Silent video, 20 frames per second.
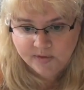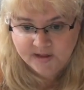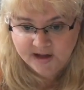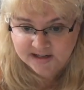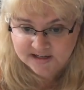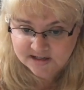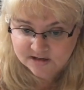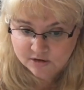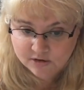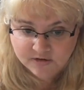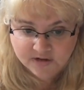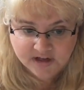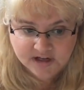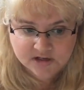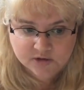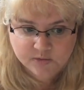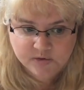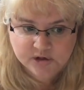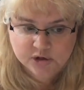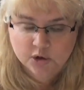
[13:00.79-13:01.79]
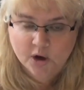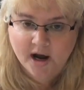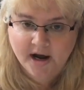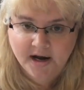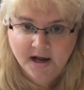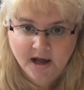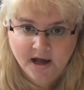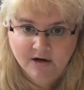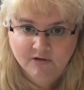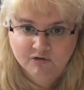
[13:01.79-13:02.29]
That's another thing, is we
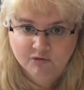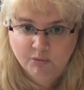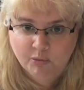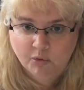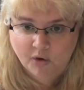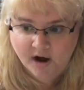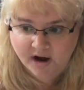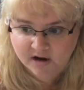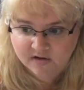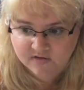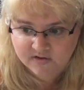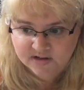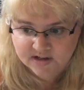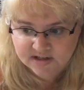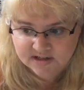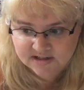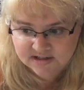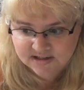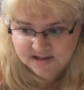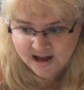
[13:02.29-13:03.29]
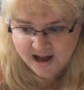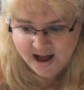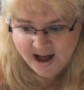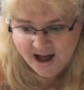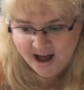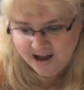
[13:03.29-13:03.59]
try to have breakfast.